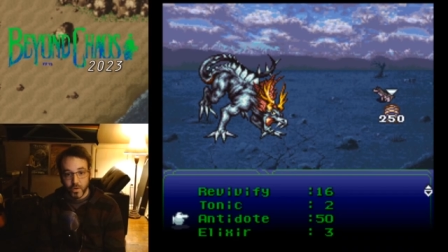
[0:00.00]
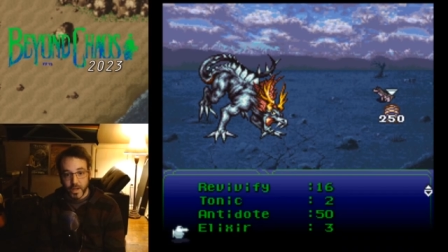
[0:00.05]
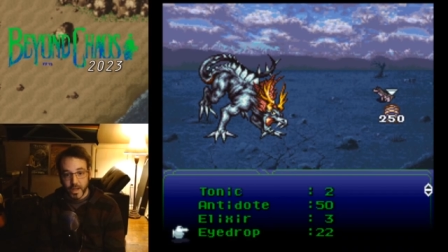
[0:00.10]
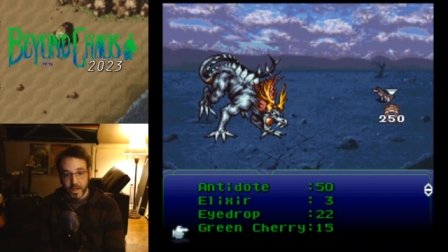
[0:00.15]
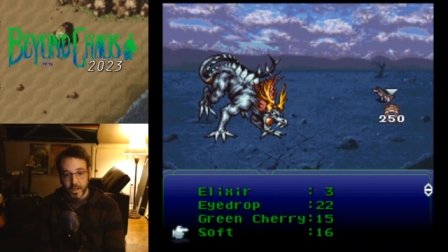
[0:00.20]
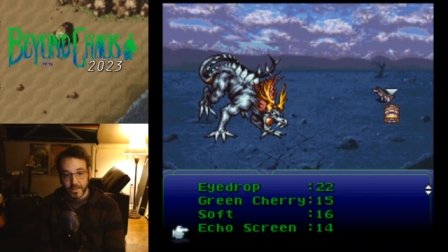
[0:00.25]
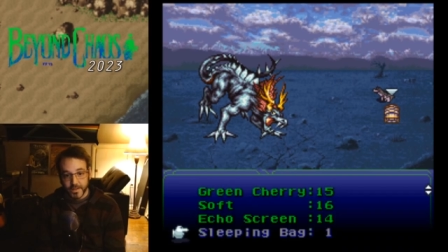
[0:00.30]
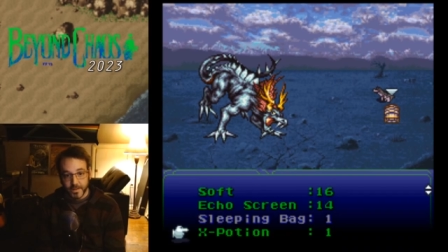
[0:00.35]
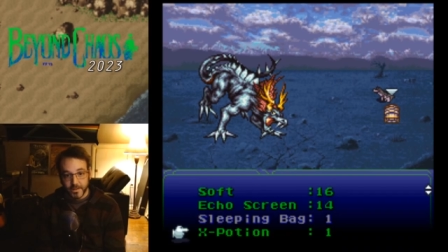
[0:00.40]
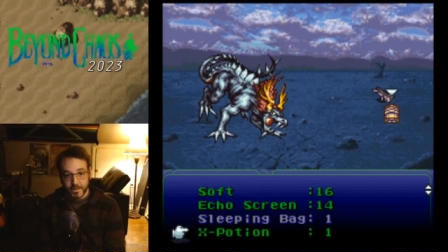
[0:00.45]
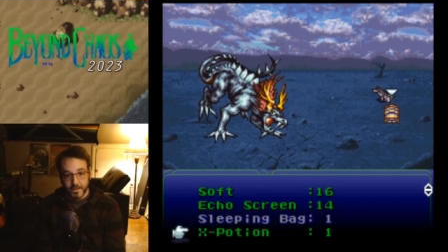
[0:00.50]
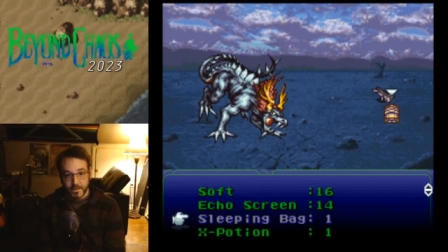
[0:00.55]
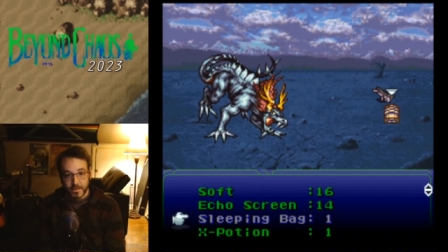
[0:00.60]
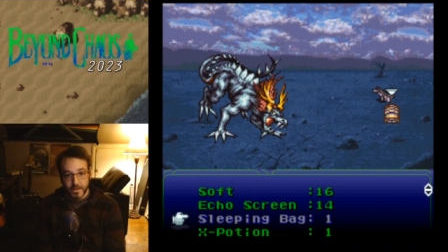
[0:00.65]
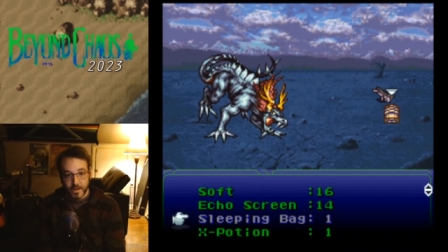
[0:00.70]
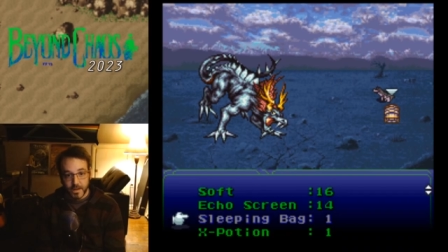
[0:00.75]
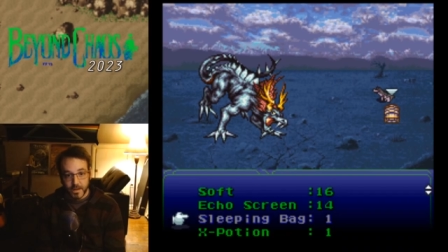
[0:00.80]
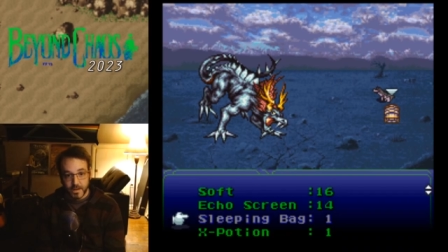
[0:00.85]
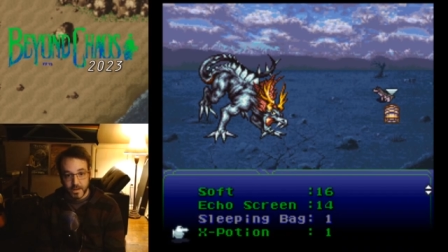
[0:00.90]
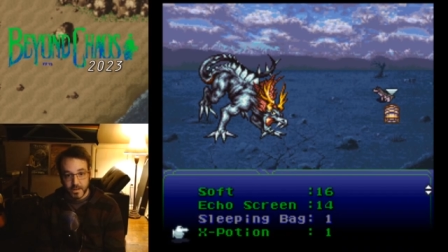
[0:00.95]
Okay then.
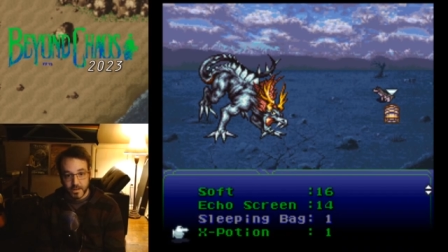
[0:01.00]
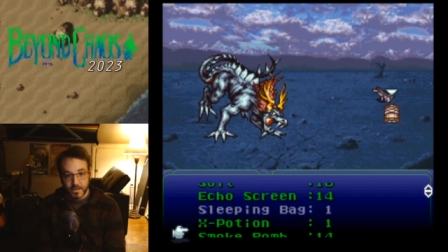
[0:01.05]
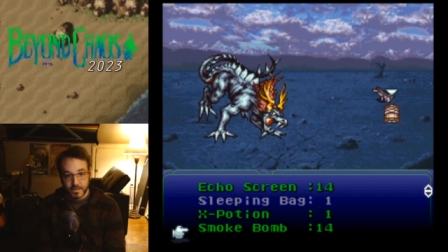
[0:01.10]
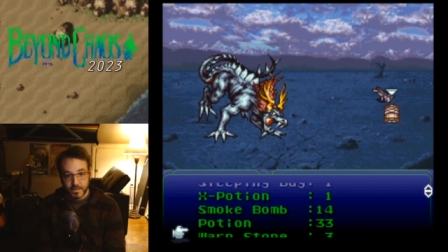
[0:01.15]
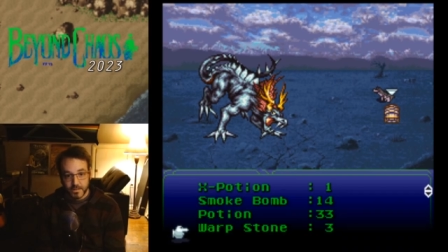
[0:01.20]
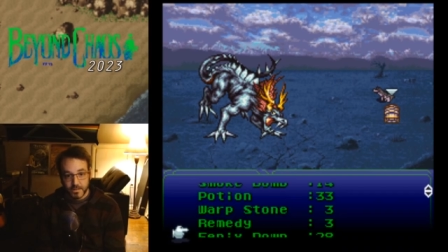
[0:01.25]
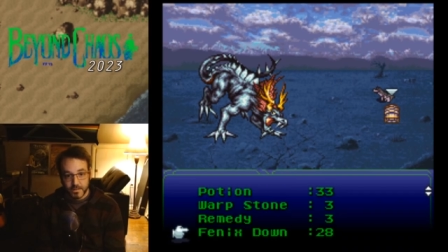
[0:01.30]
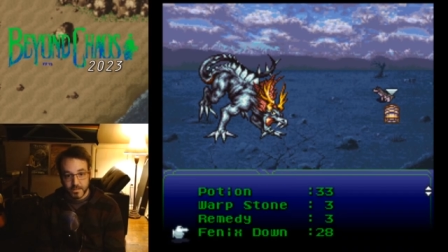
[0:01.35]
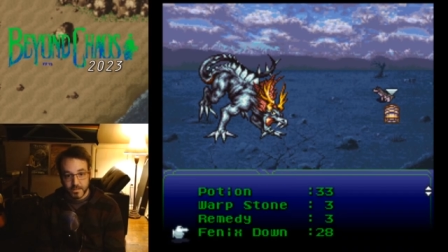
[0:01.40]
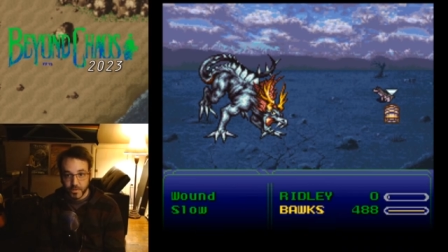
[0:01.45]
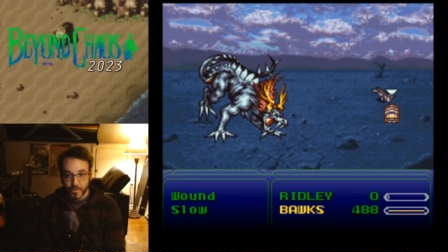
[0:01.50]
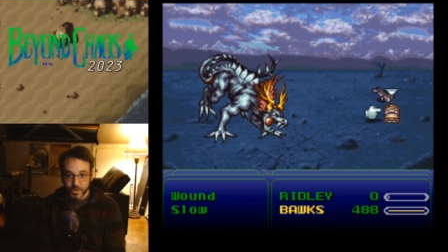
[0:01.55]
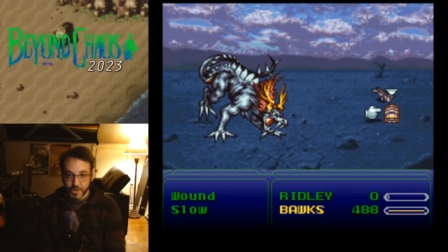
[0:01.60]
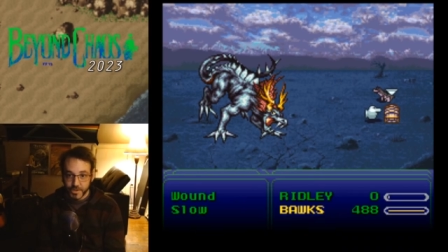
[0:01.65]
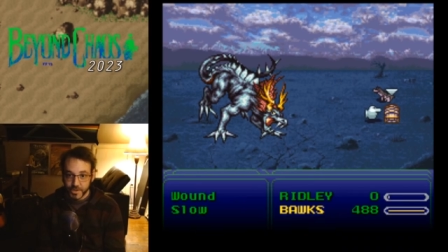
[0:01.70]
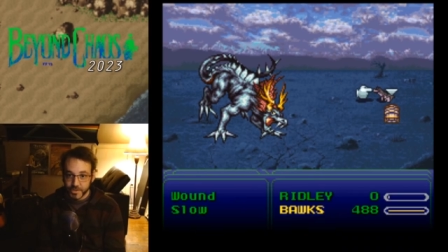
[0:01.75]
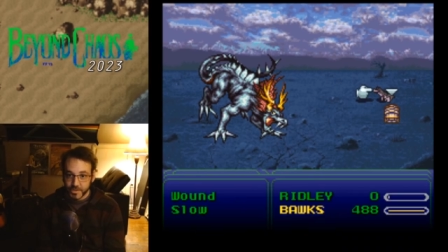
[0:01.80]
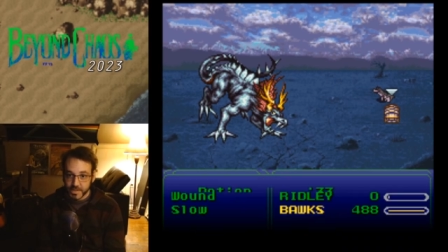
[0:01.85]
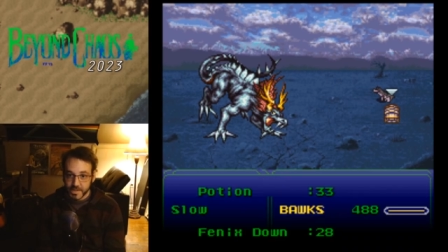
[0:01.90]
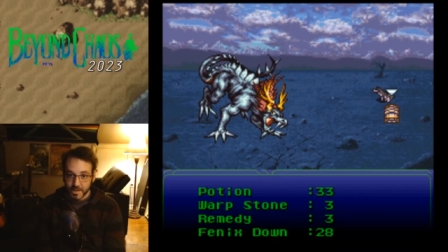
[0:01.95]
Really
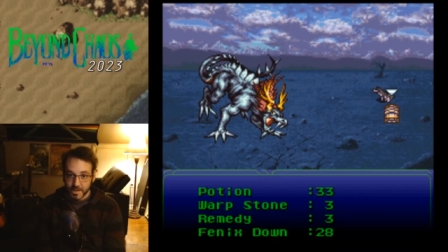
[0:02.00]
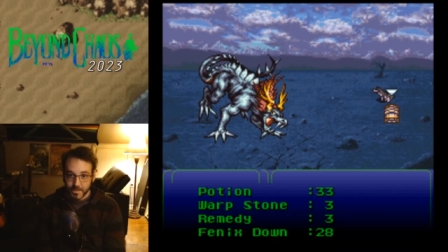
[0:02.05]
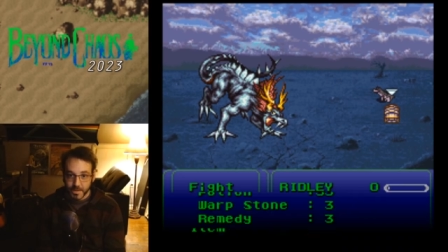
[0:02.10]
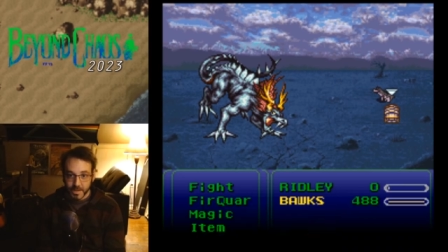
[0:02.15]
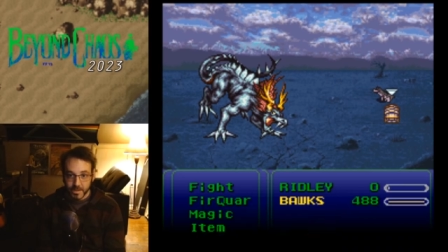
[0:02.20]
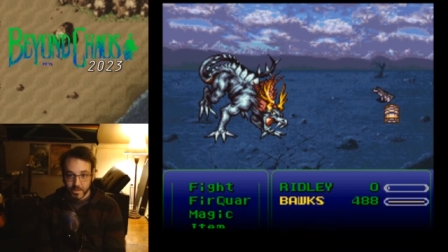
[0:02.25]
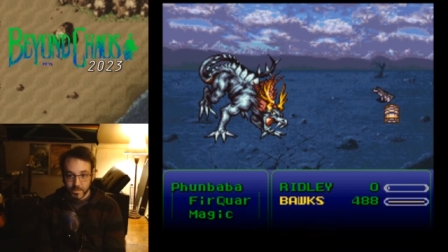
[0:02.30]
wish you'd stop